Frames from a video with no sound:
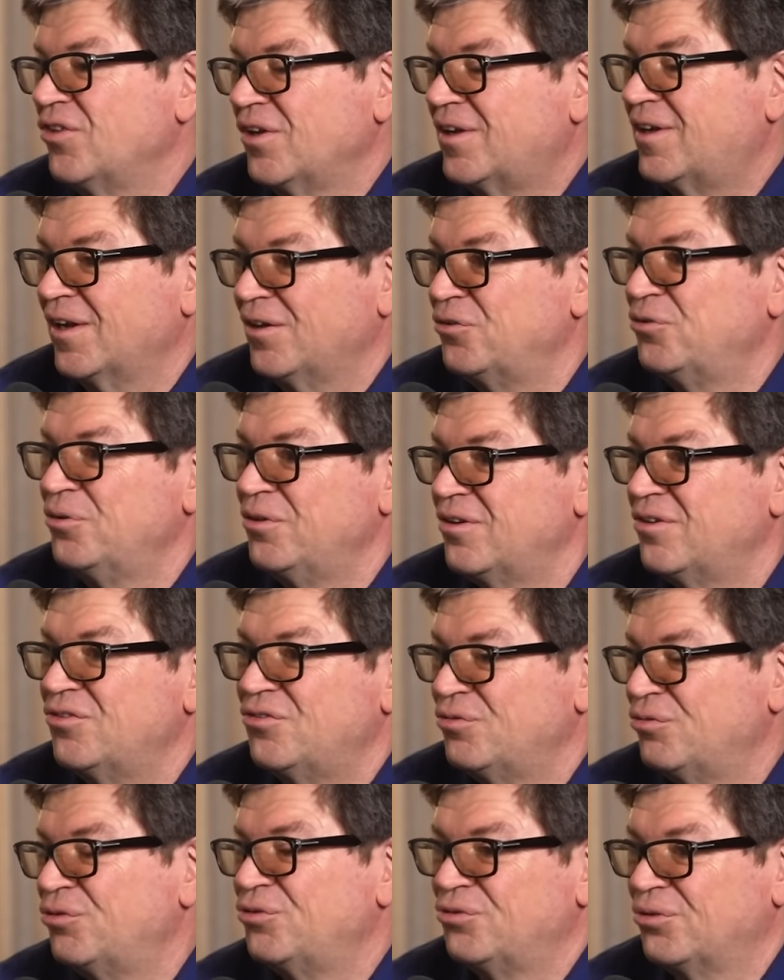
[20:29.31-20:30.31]
It can do
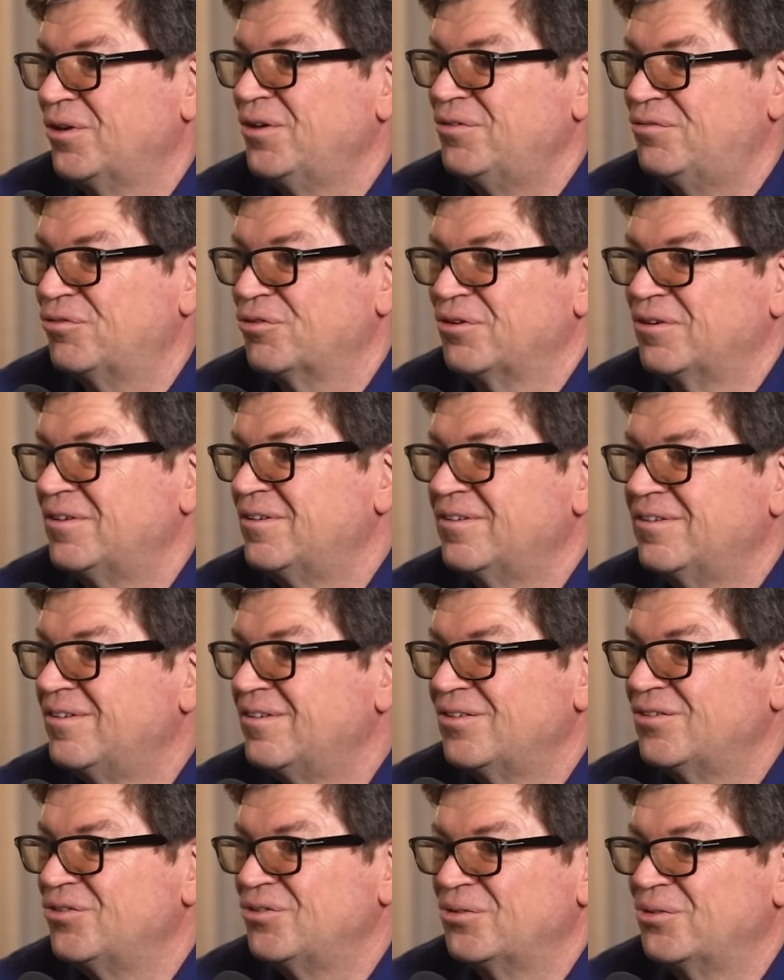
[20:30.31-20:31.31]
this if you train it for it.
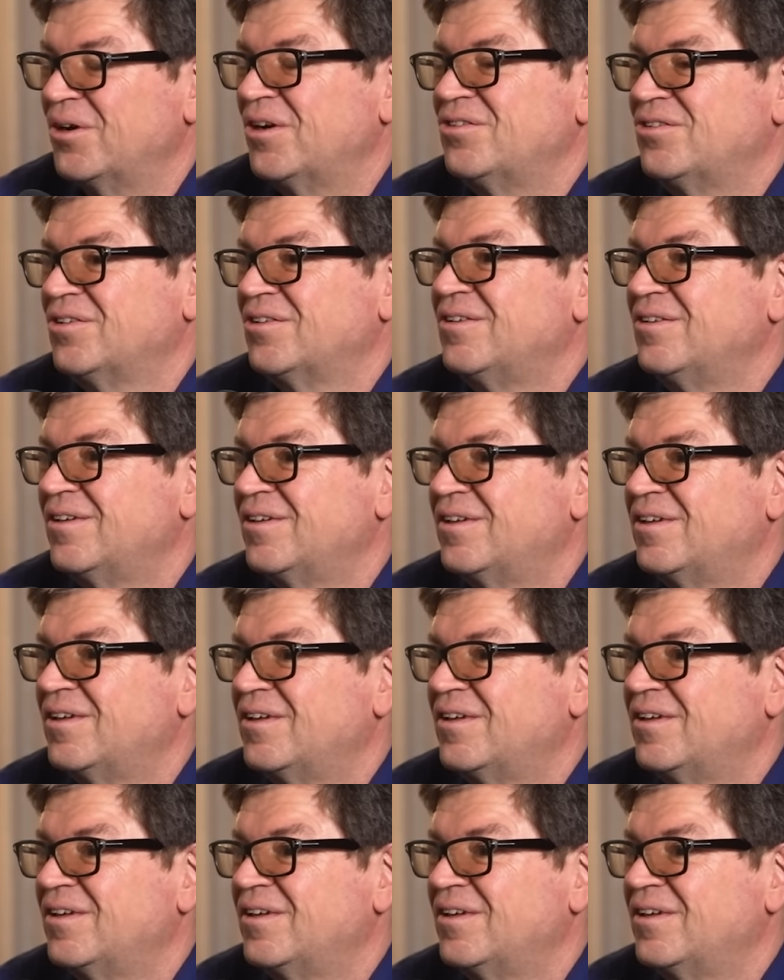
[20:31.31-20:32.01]
There's no question.